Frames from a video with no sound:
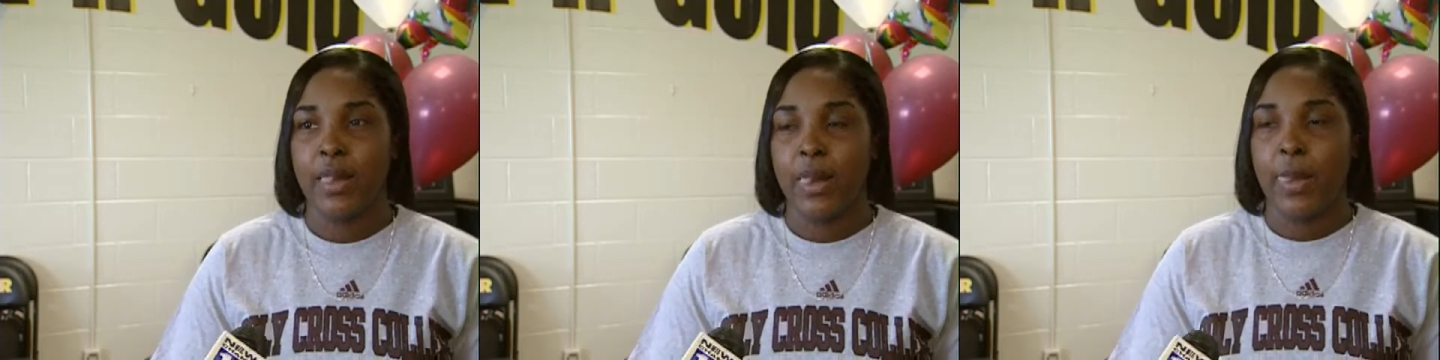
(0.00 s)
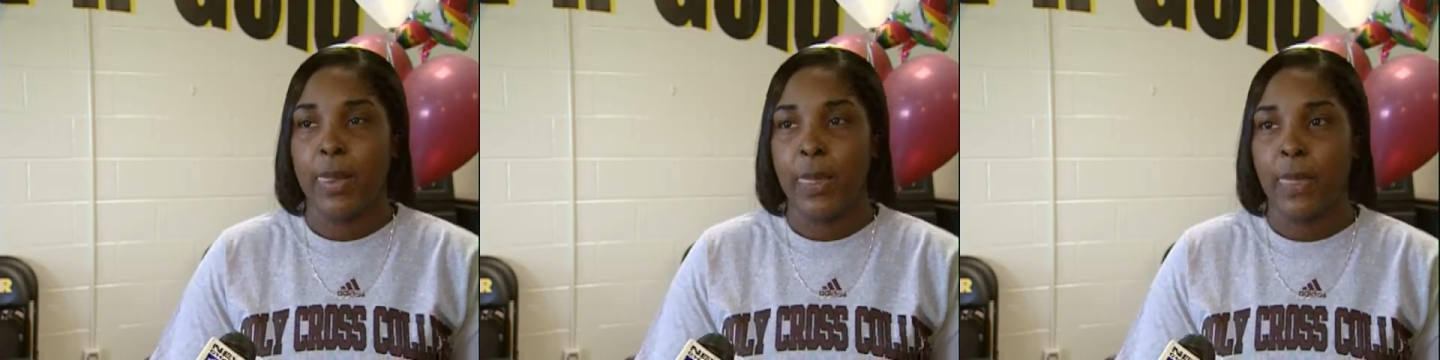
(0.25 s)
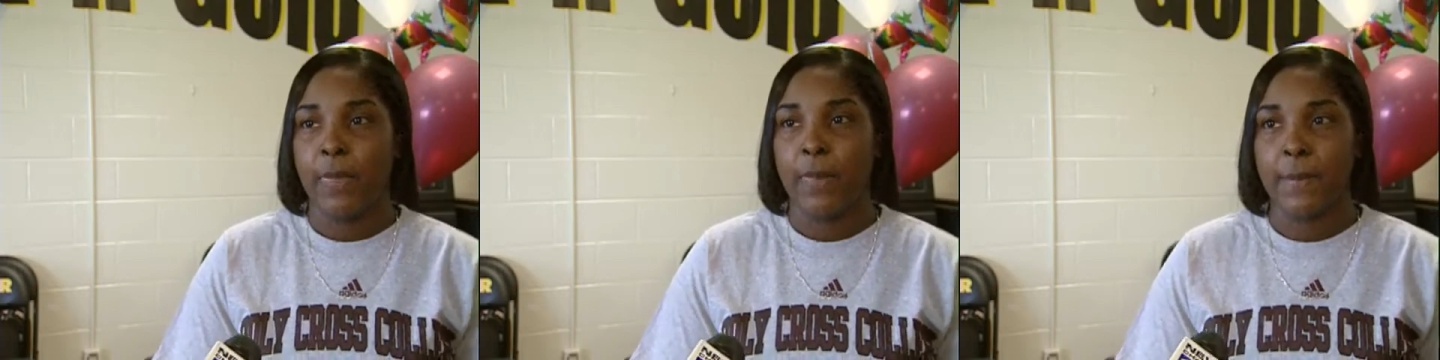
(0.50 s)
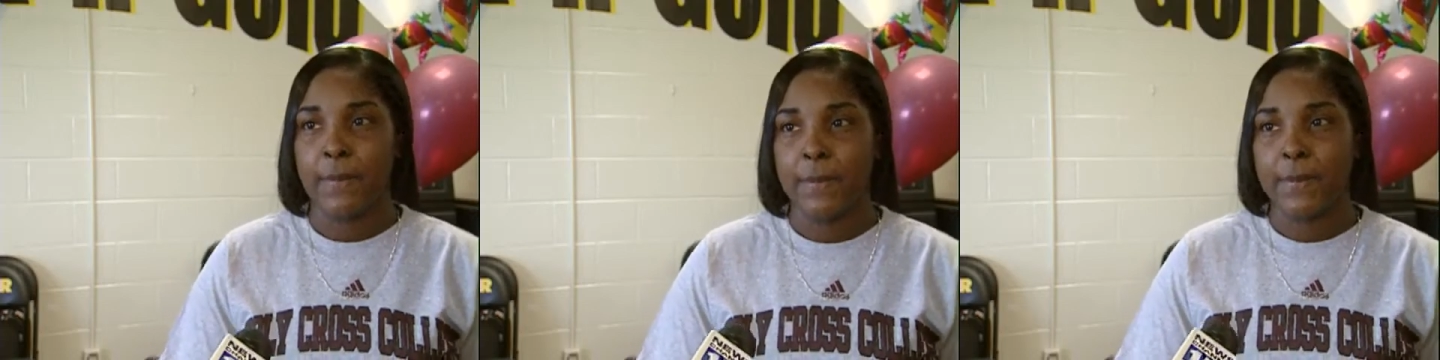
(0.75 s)
through either
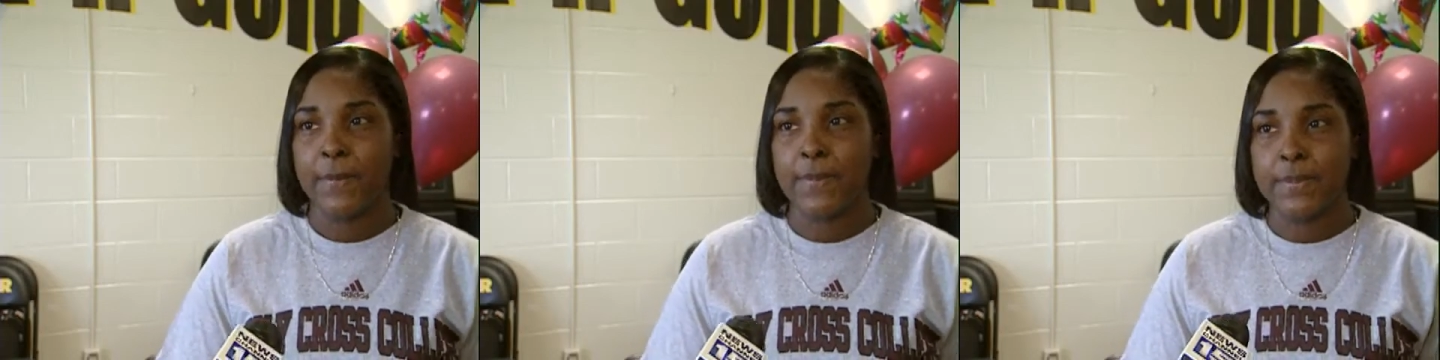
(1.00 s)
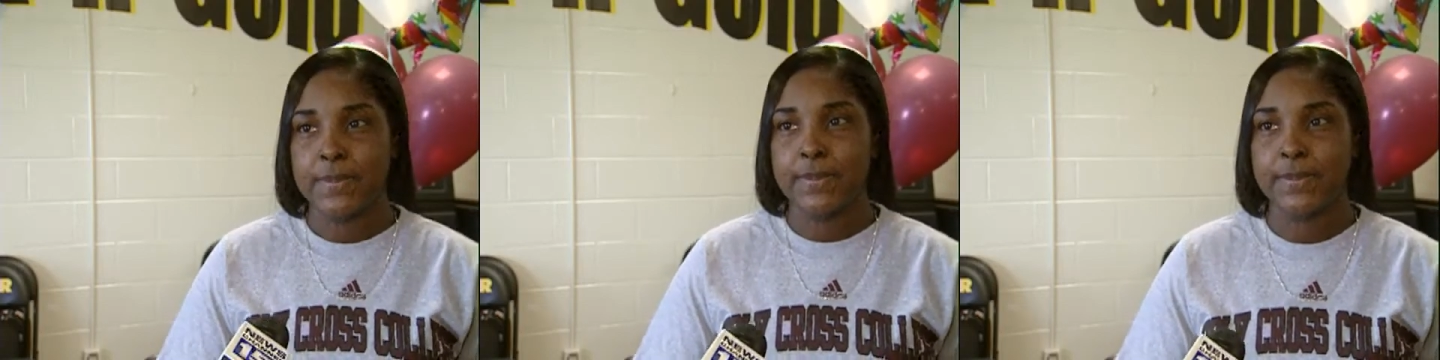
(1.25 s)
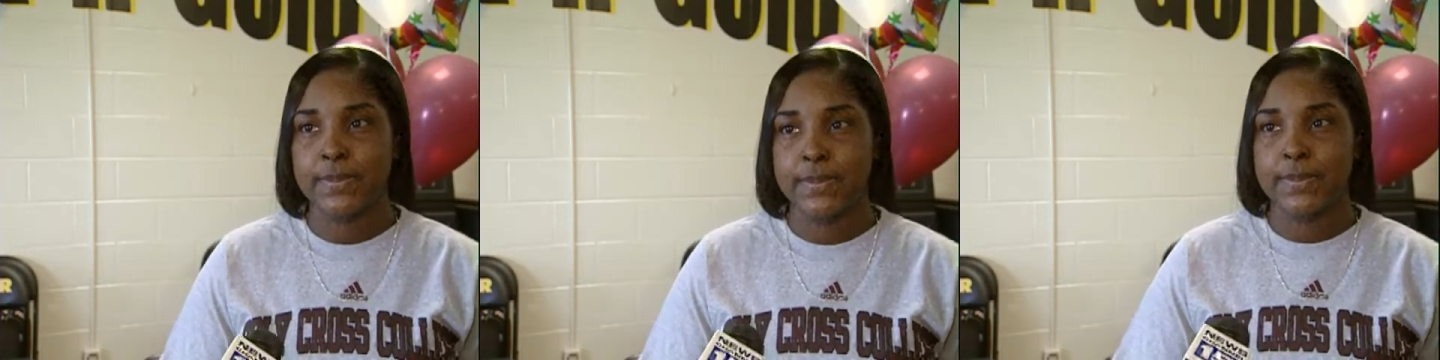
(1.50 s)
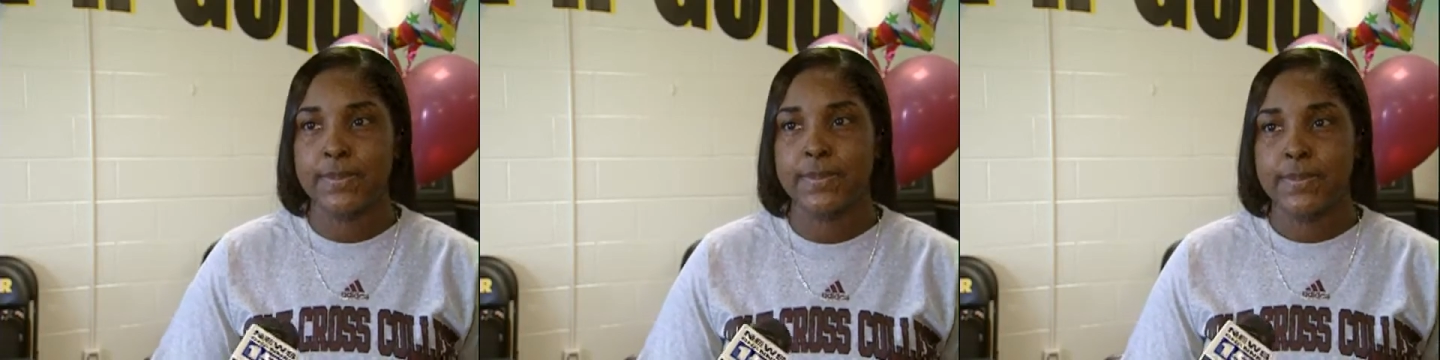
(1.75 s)
classes or just
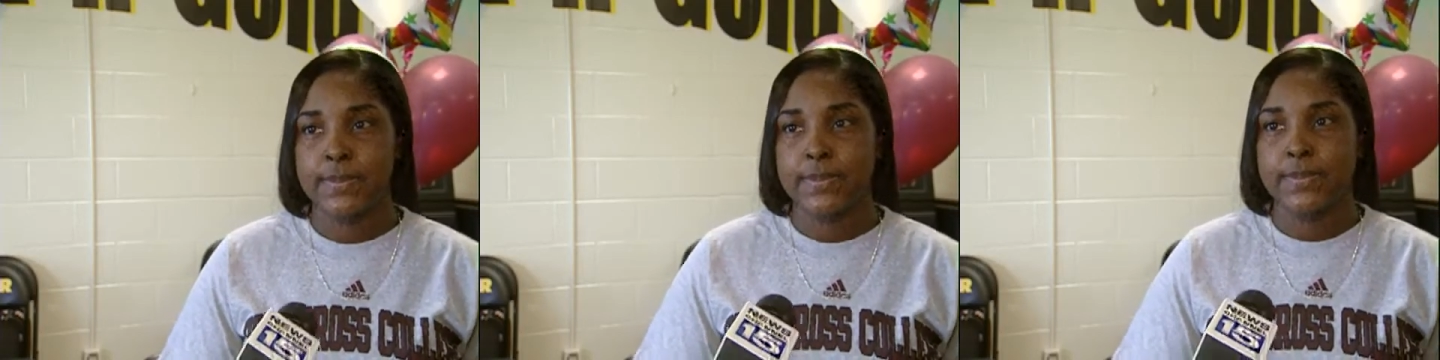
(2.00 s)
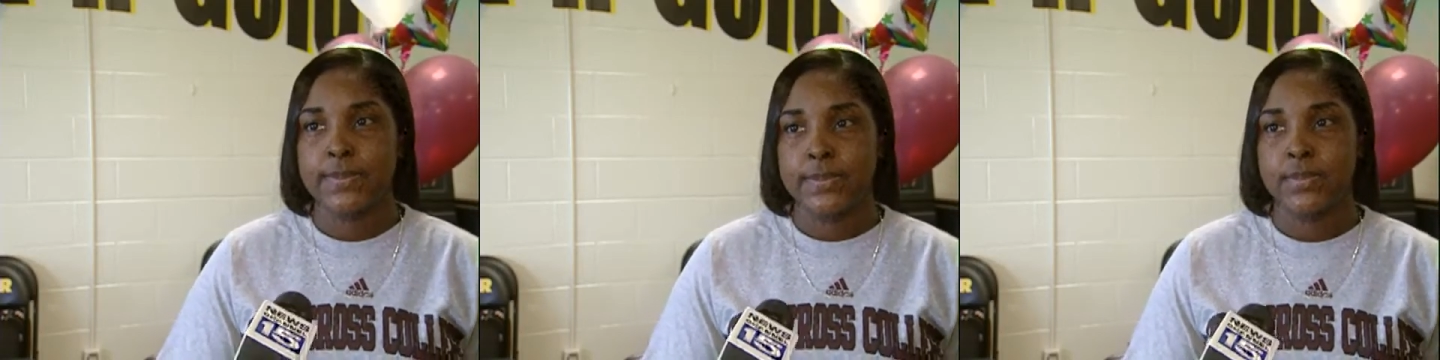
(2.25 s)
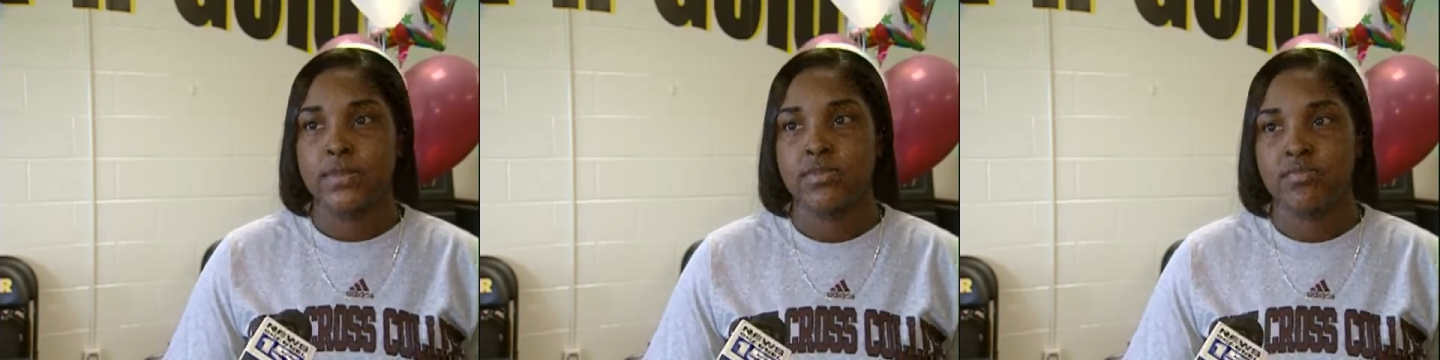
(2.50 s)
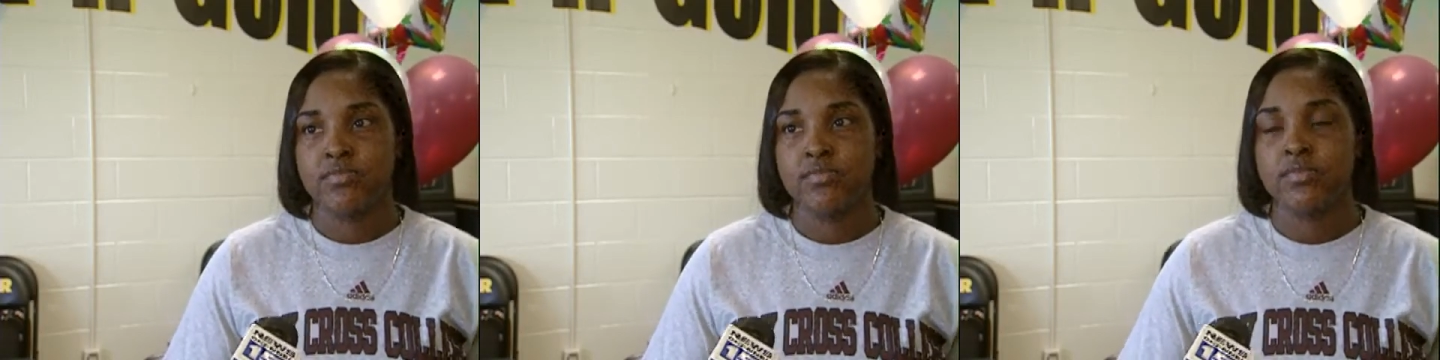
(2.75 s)
basketball itself
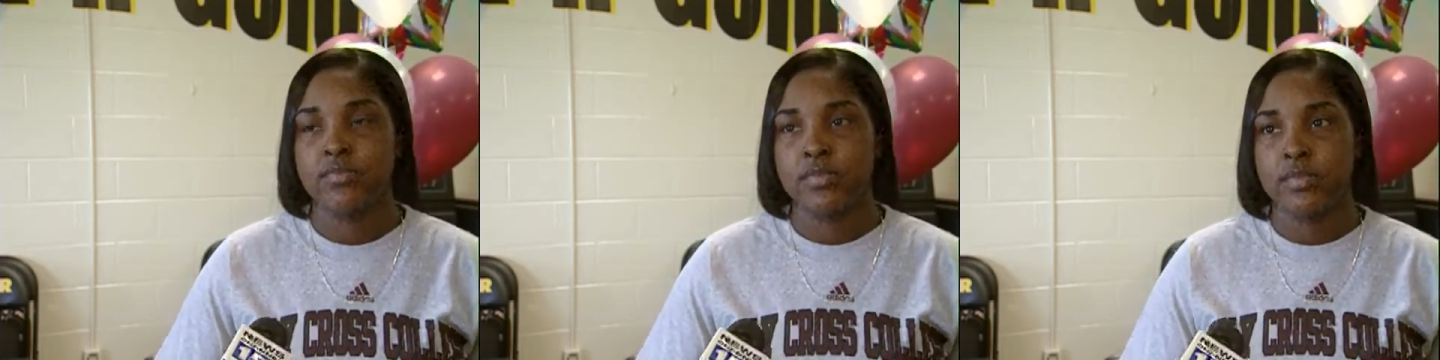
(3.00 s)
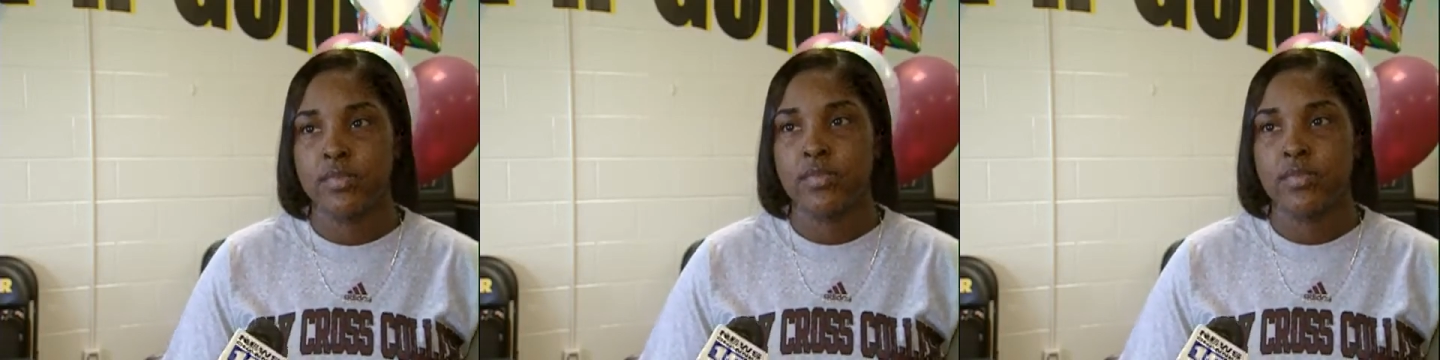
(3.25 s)
that will help you